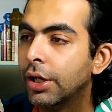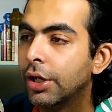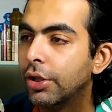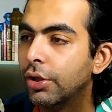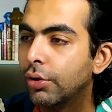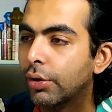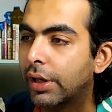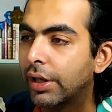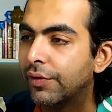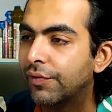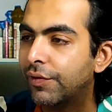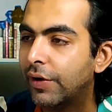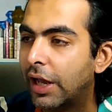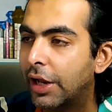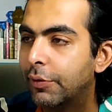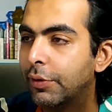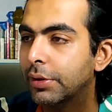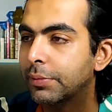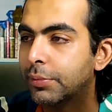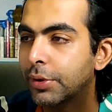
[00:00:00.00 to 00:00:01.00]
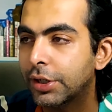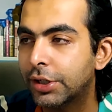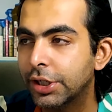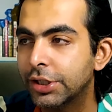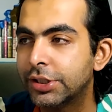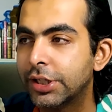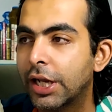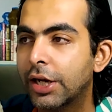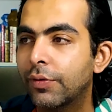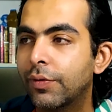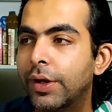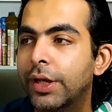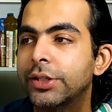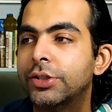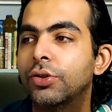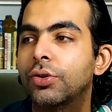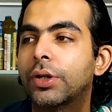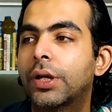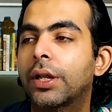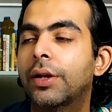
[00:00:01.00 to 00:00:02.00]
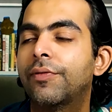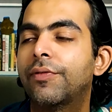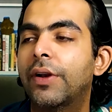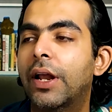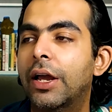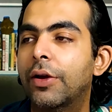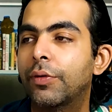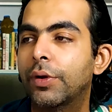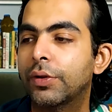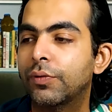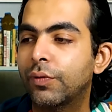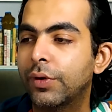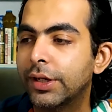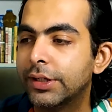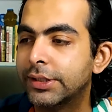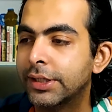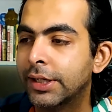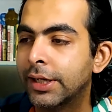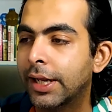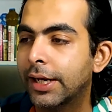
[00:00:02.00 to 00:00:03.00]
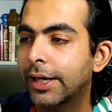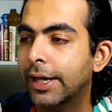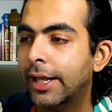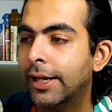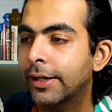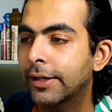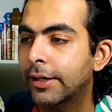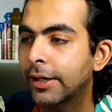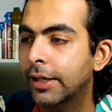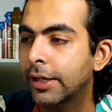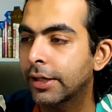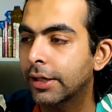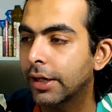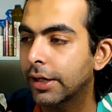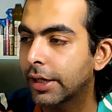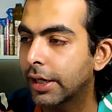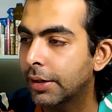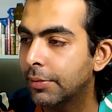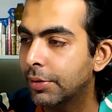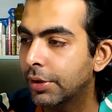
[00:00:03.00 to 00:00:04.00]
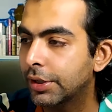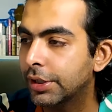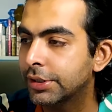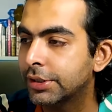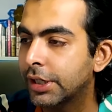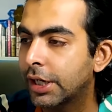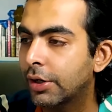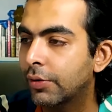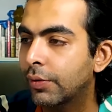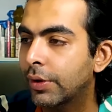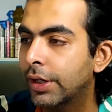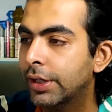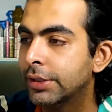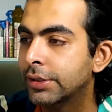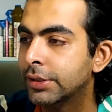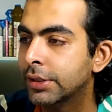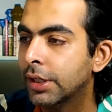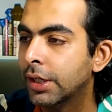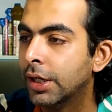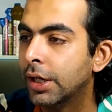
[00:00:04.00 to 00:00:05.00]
You can fly with British Airways, you can fly with Virgin Atlantic, again British Airways,